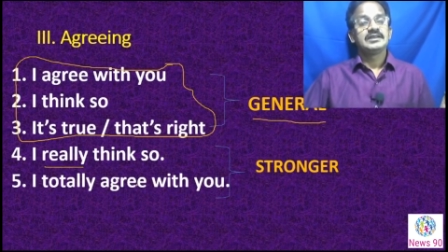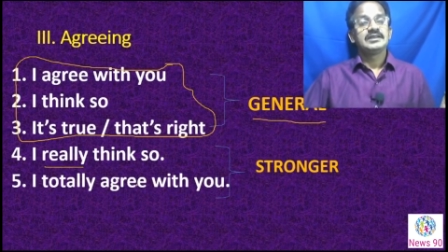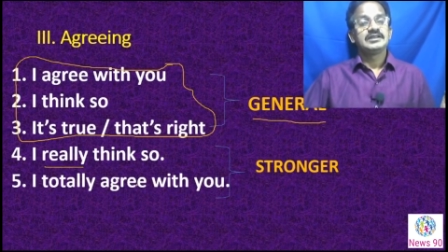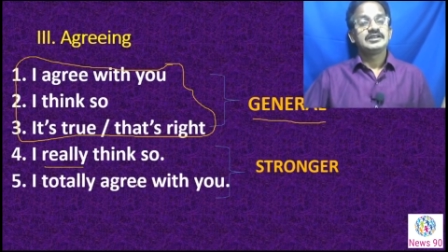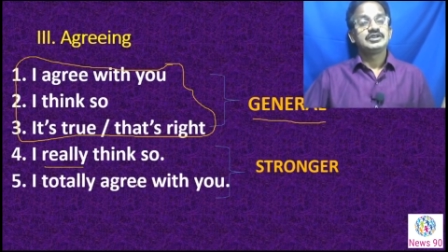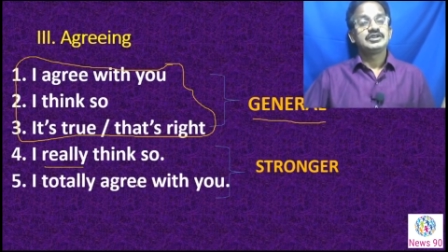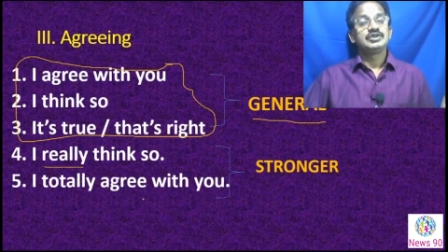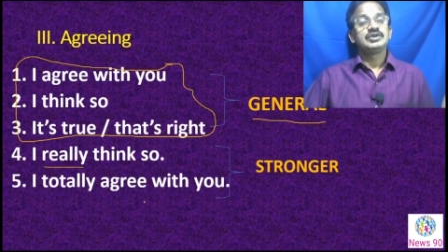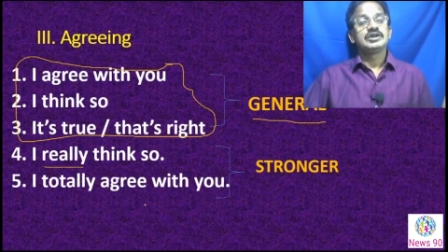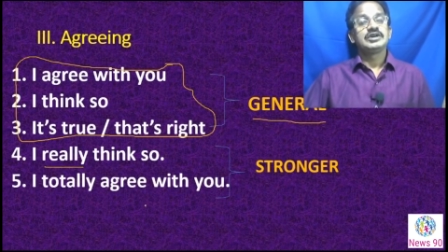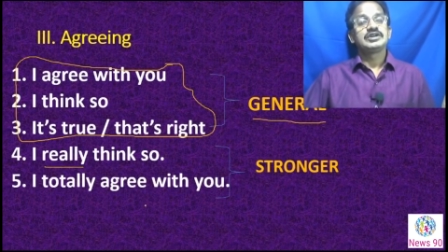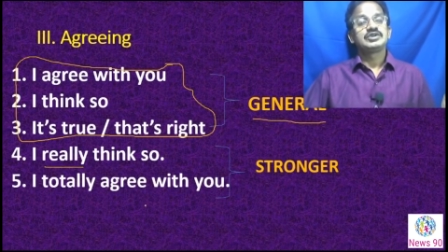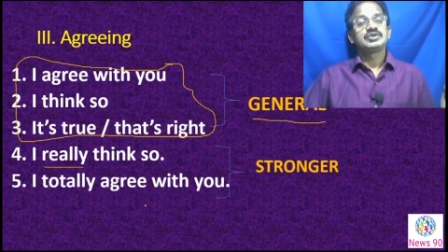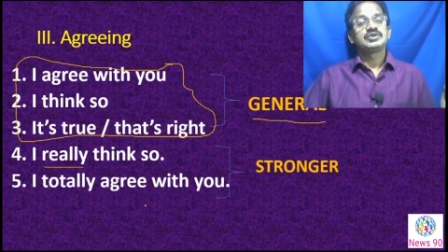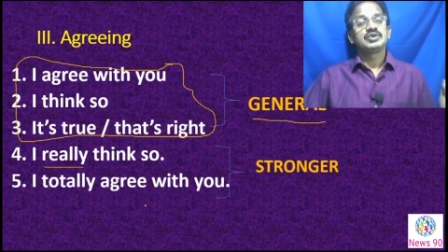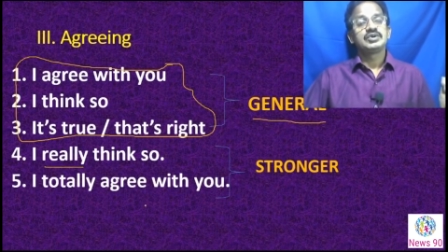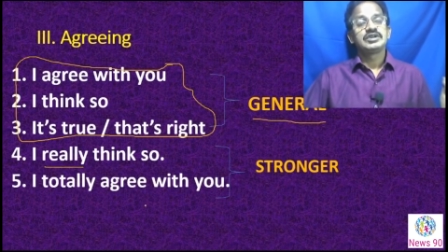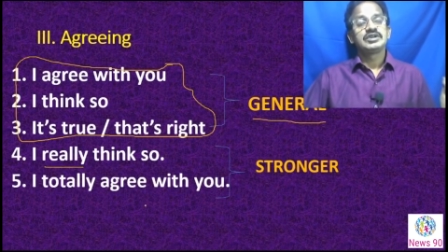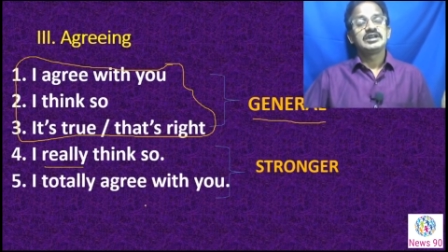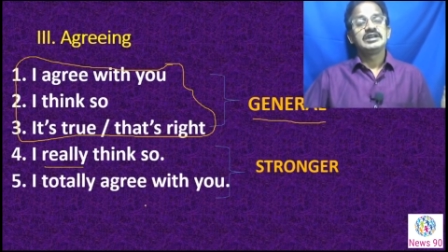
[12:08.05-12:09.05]
uh, that you
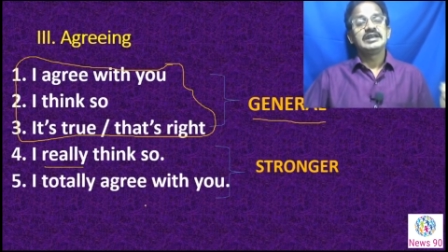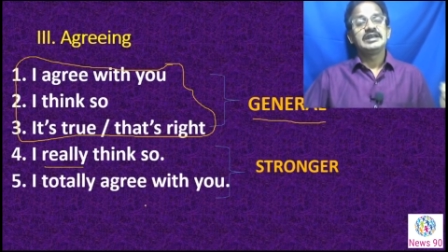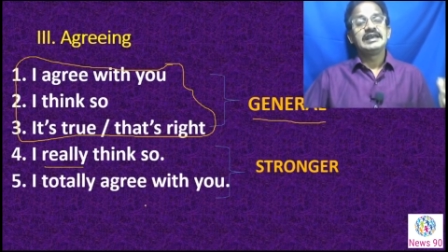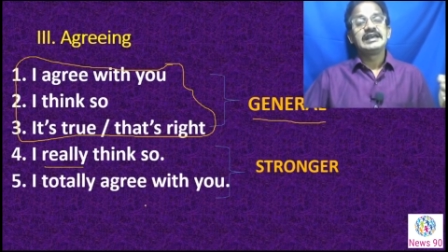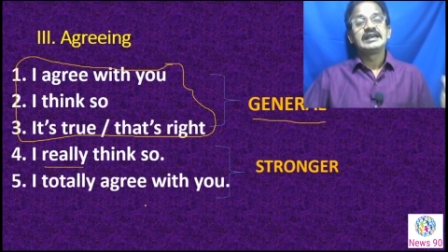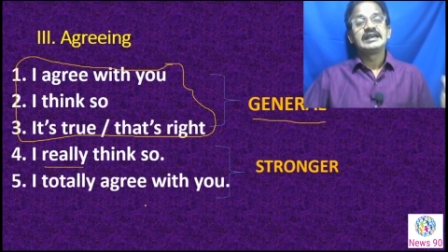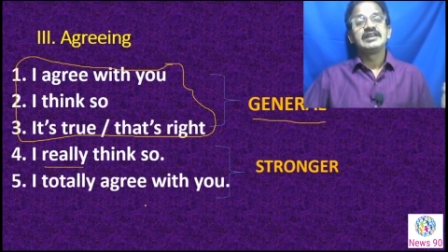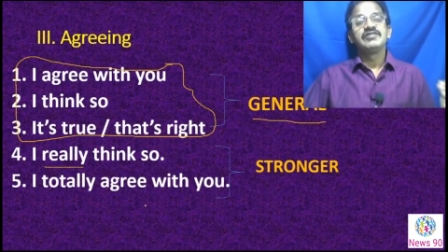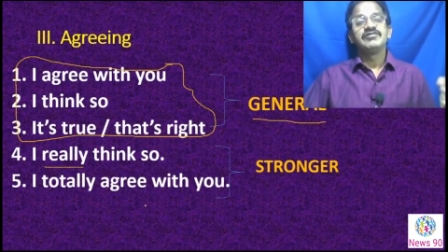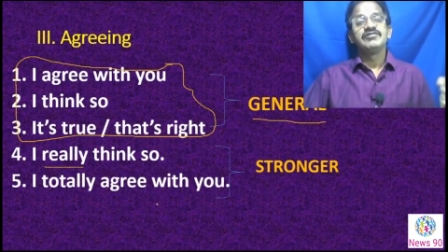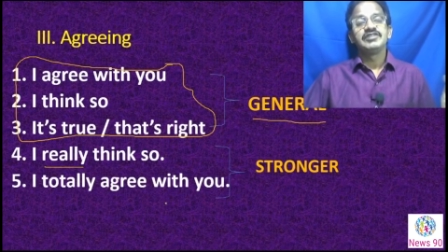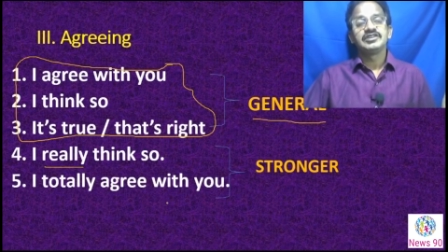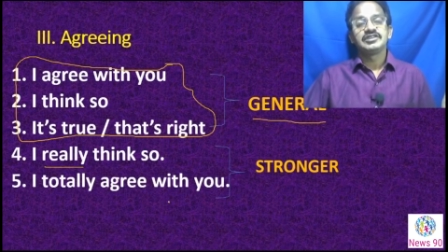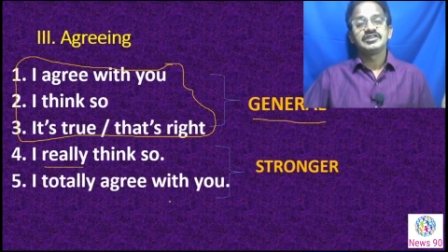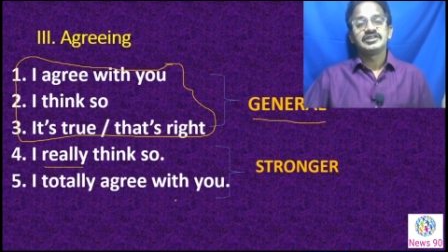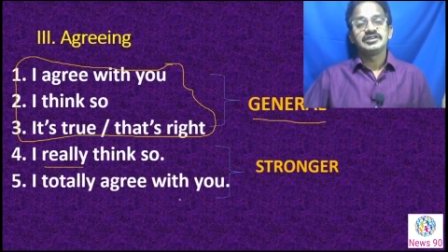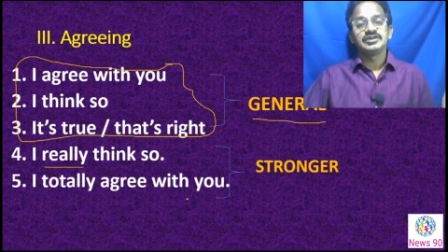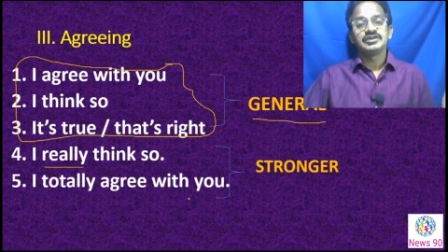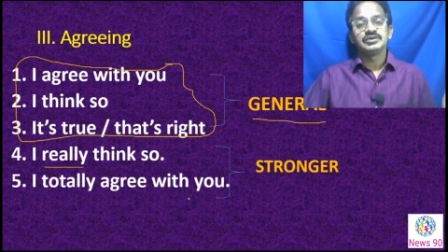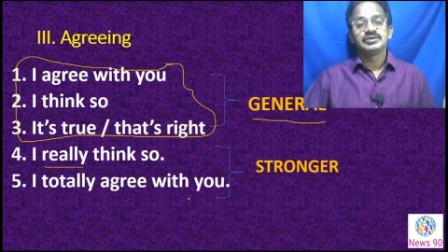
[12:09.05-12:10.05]
are totally agree
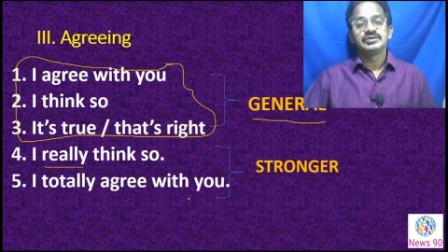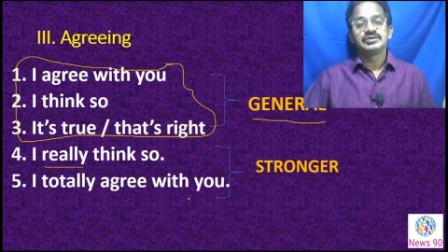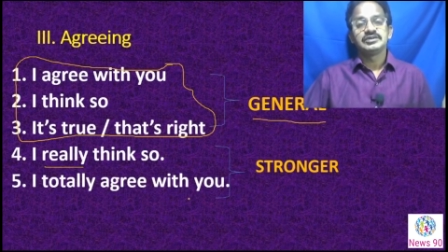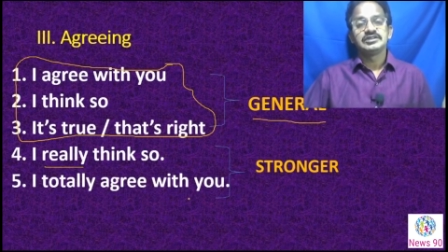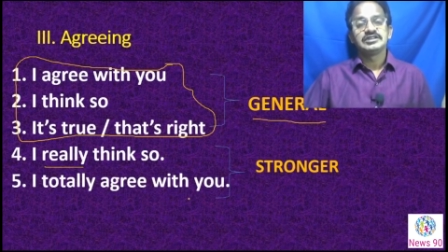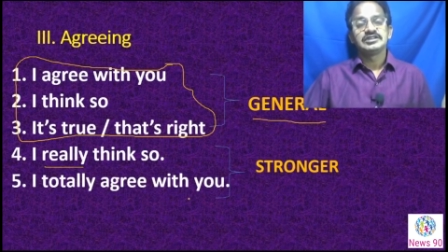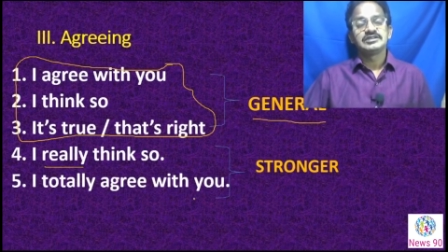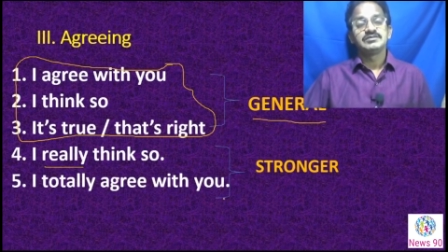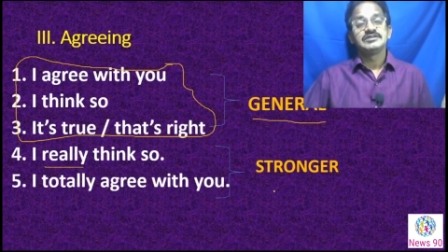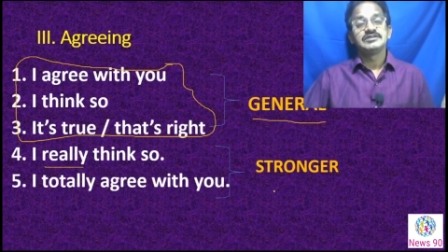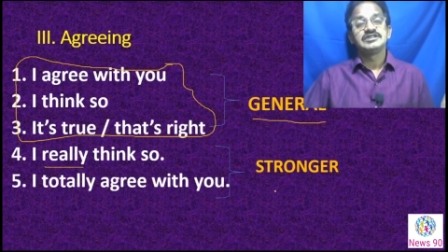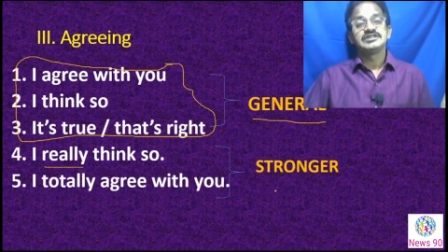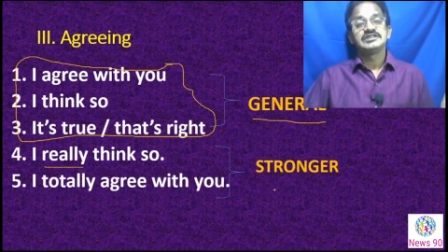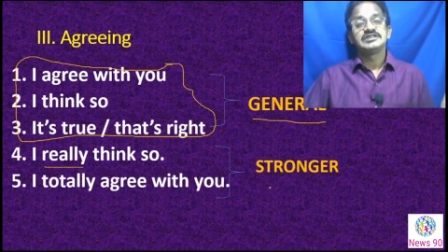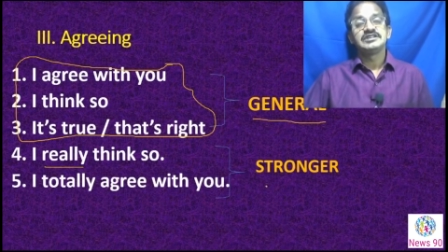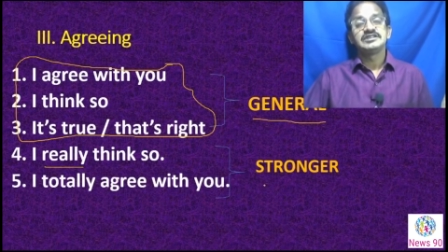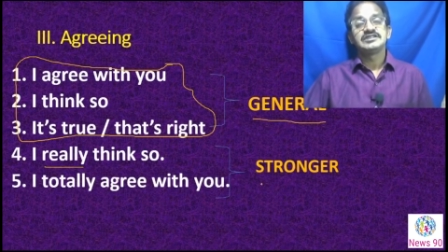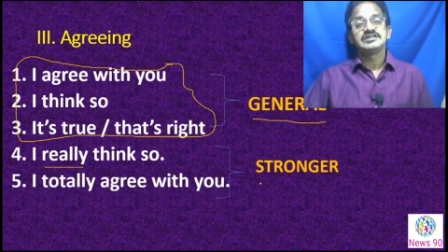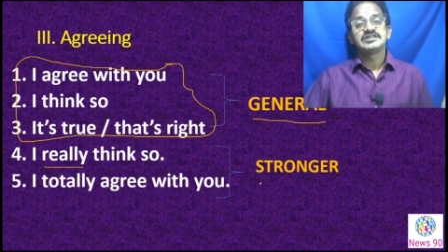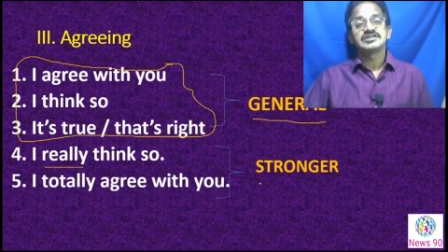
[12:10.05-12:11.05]
with you that
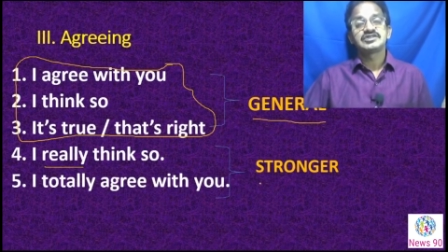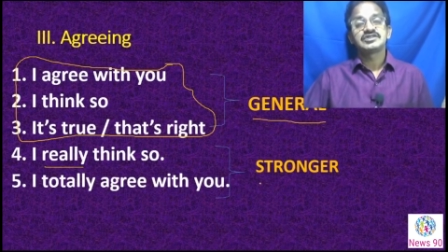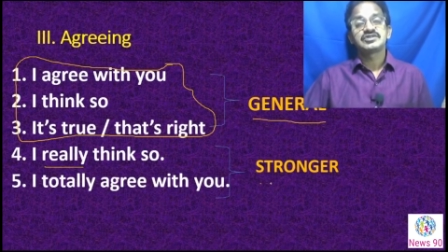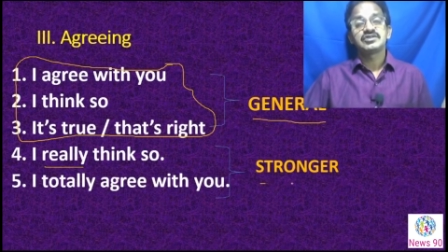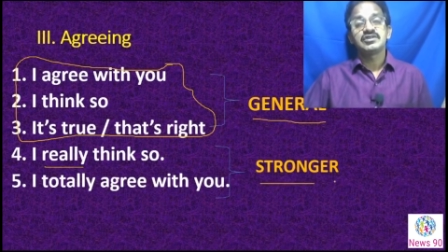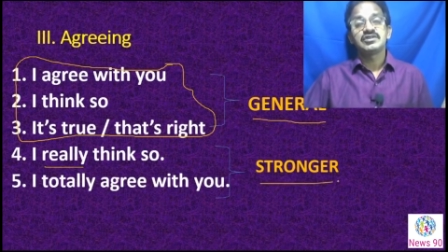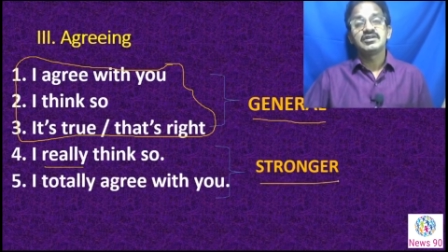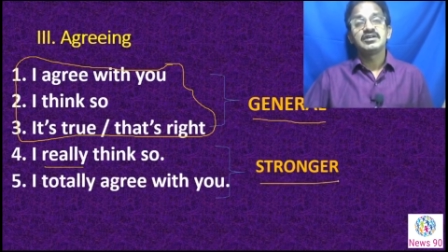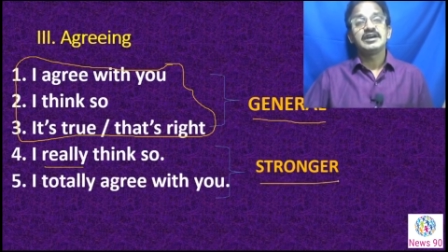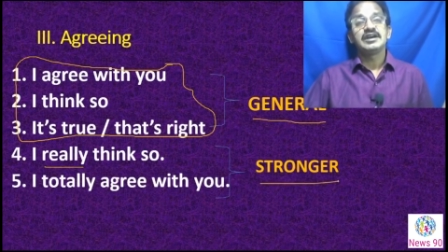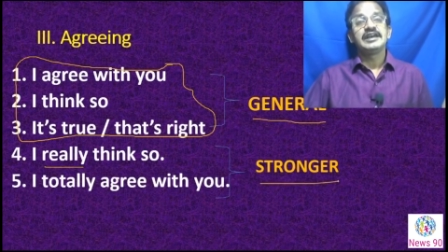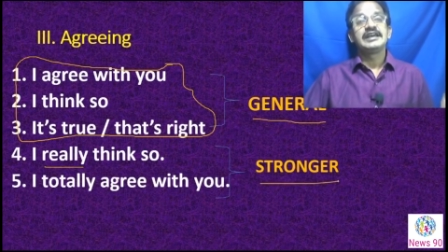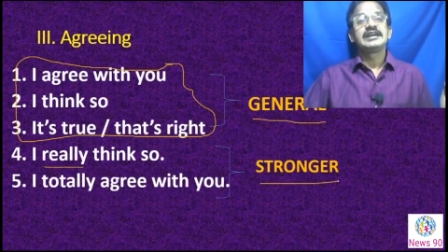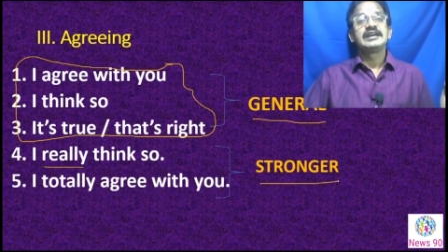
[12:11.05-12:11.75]
means there is a strong